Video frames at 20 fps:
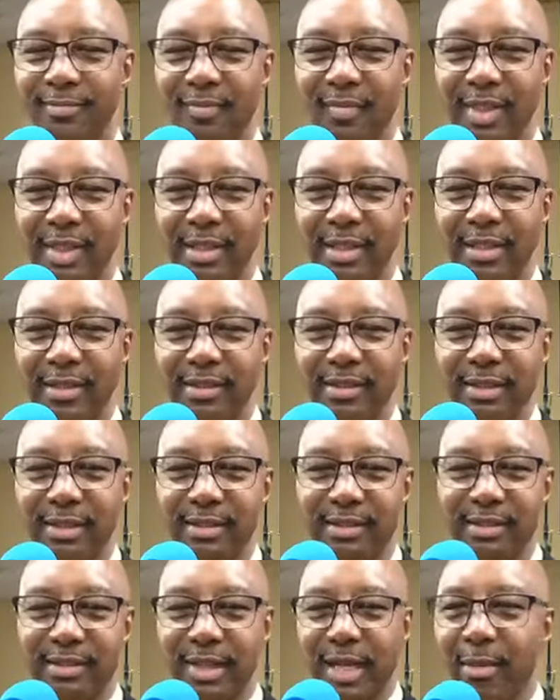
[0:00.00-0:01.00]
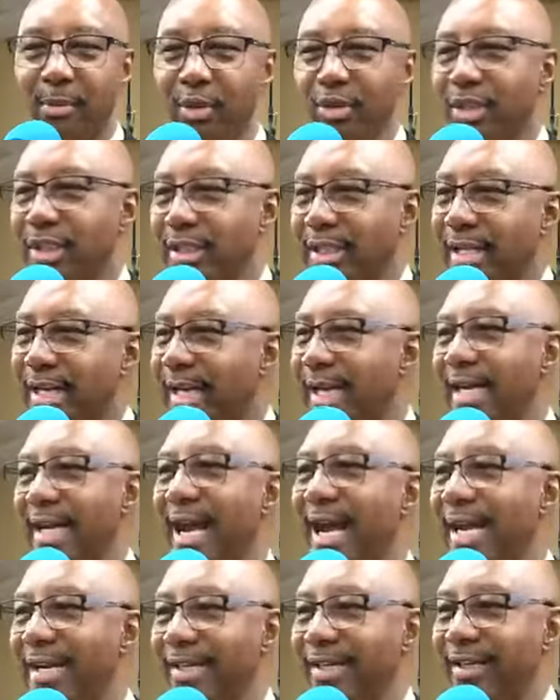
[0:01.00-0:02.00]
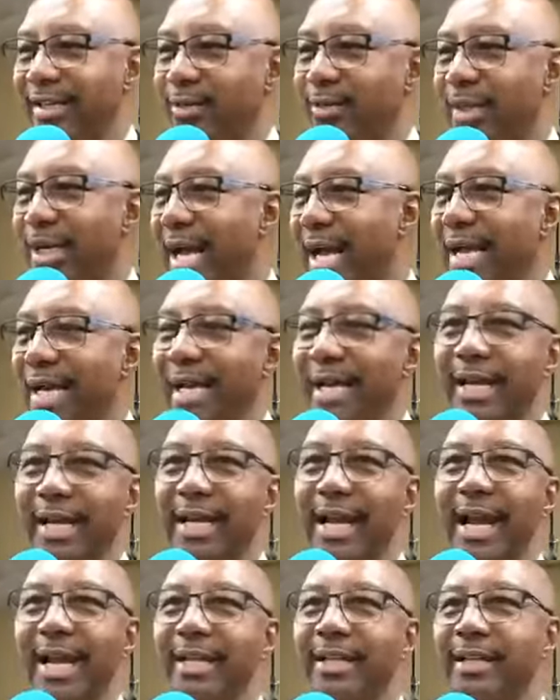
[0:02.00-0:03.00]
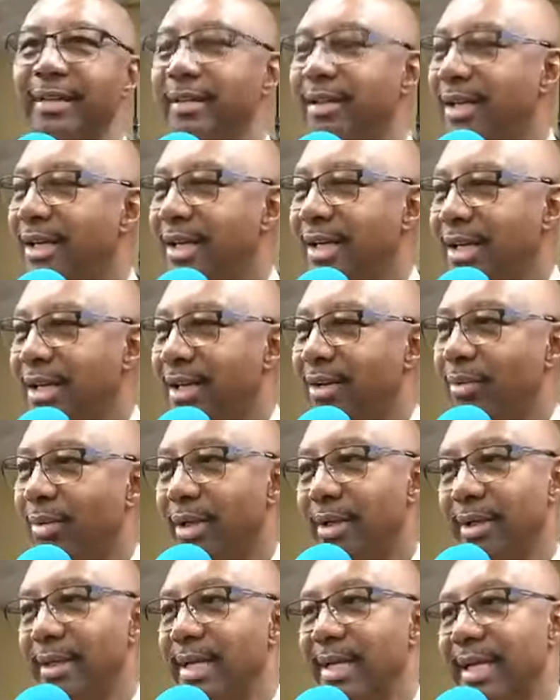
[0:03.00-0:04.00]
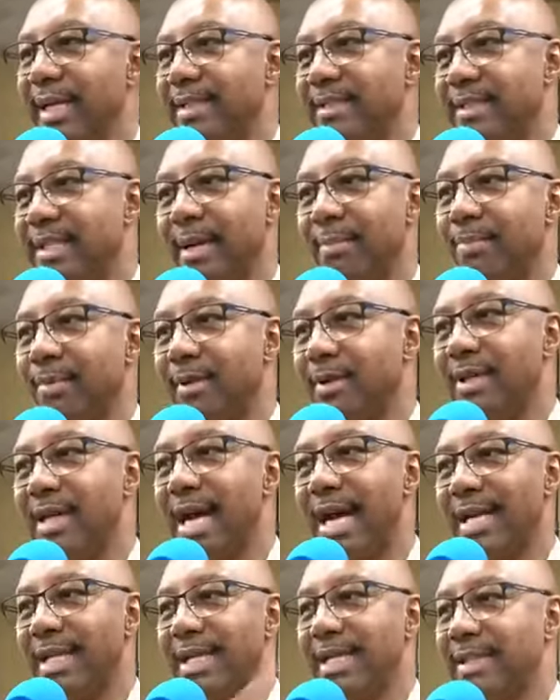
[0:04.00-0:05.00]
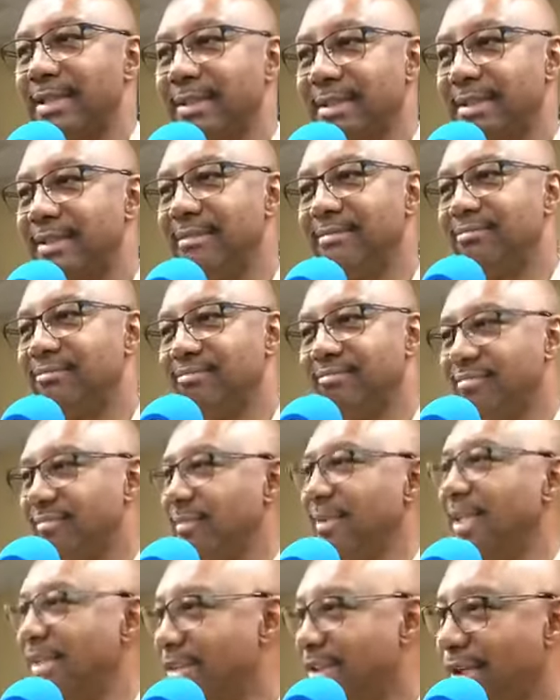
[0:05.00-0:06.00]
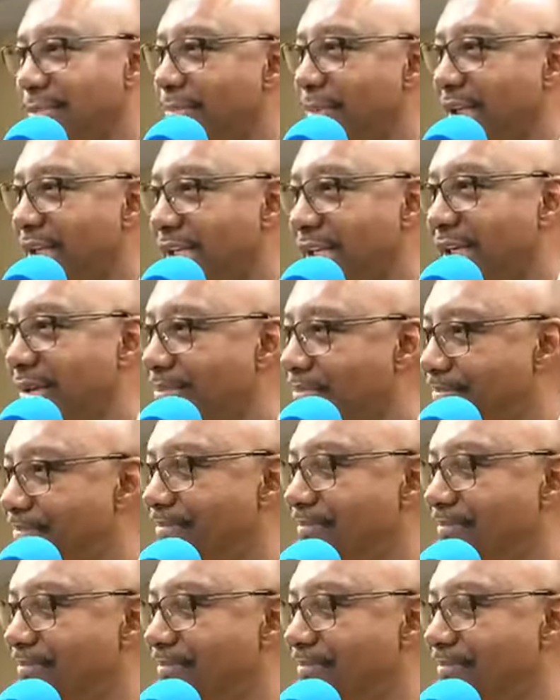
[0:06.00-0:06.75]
Yeah, it's just I'm gonna just lay it out here, and when I lay it out here, whether they accept it or not, that's that's up to them.